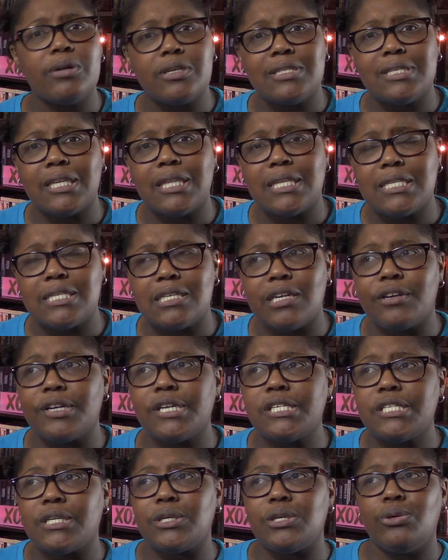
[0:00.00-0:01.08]
in the
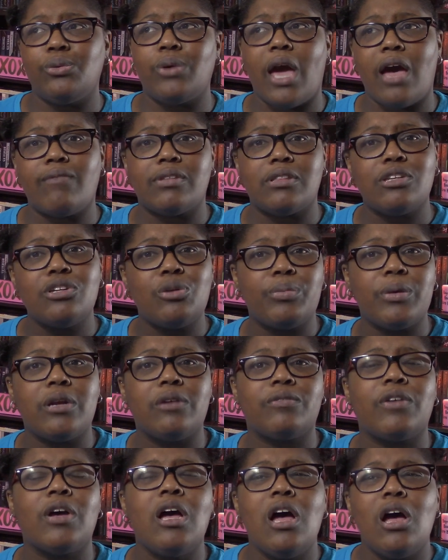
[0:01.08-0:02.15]
series, so you have a little bit
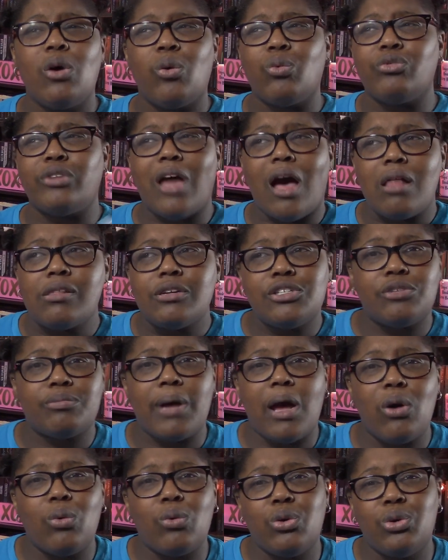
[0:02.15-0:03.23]
of knowledge
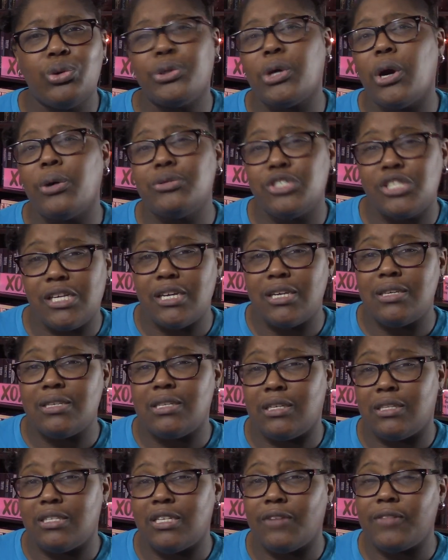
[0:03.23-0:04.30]
about who coach is
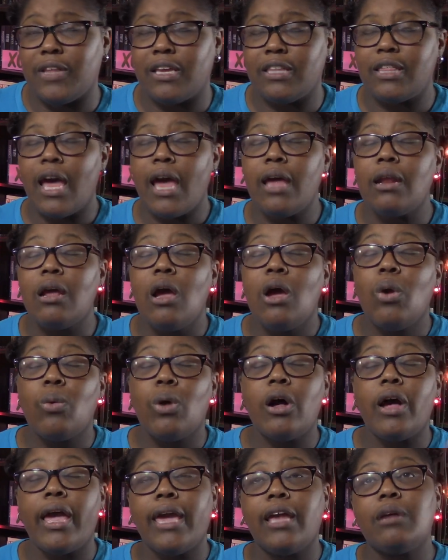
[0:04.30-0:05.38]
and stuff like that.
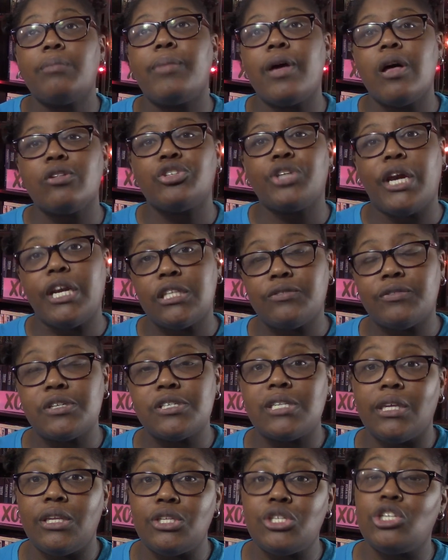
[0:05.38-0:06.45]
Well, Annabelle transfers
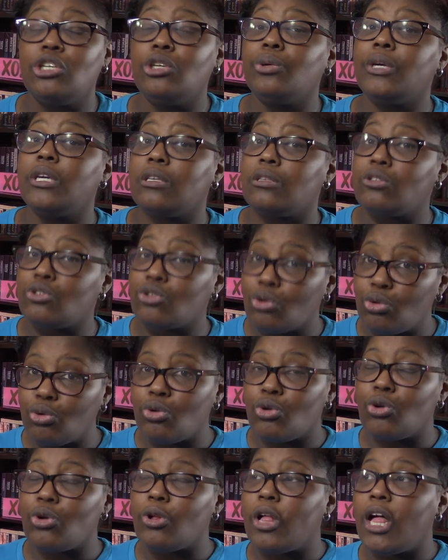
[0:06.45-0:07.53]
into his
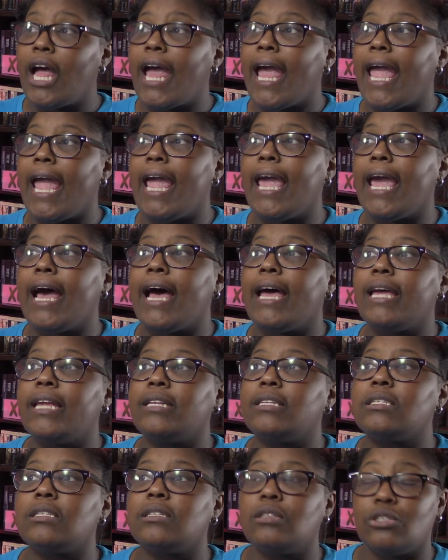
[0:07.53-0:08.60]
school,
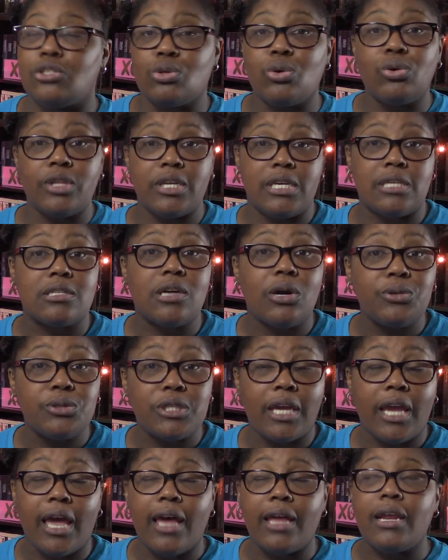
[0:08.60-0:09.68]
and the school that he's
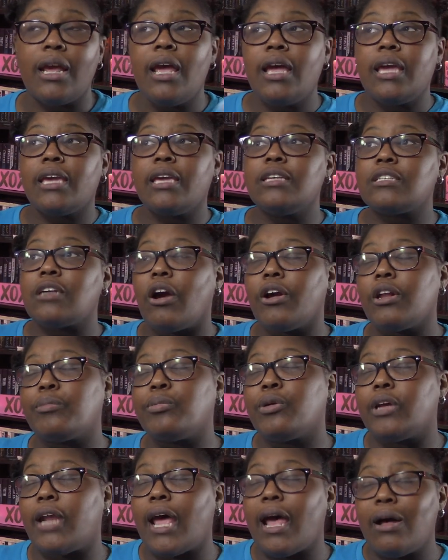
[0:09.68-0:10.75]
coaching at, he's already
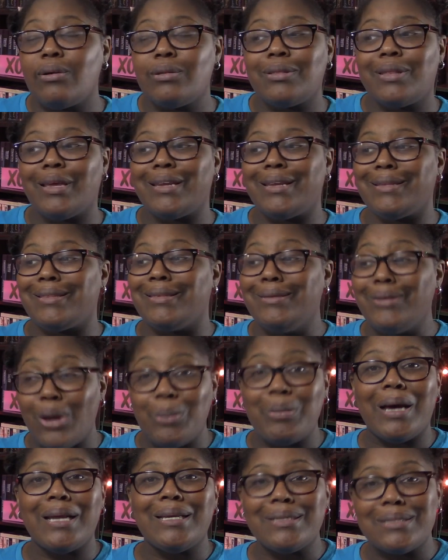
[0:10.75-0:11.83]
put out that
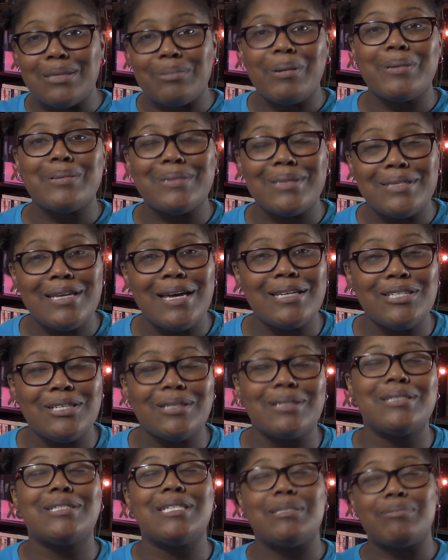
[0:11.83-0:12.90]
nobody is supposed to touch
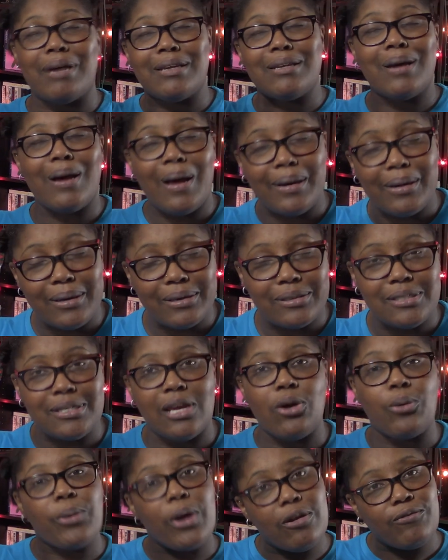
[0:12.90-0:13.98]
her, she's my daughter, stay
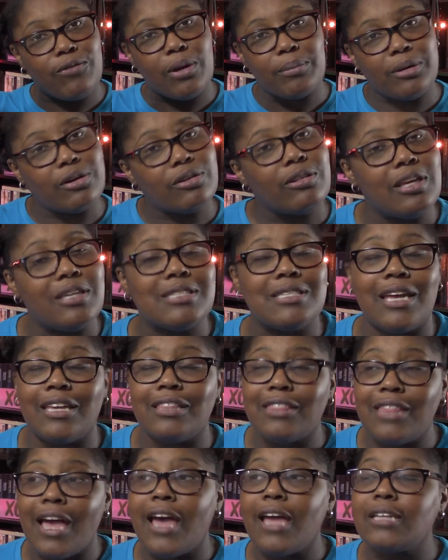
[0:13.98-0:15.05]
away from her, things like
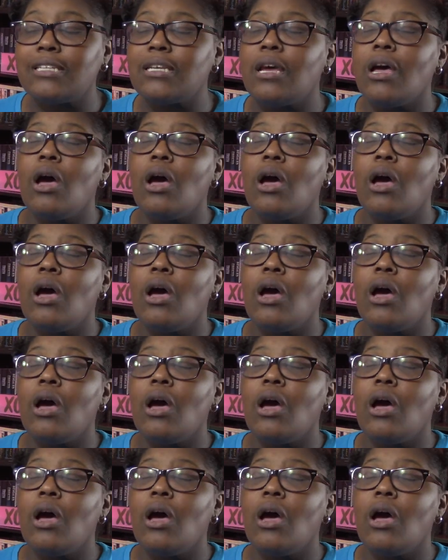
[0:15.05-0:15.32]
that.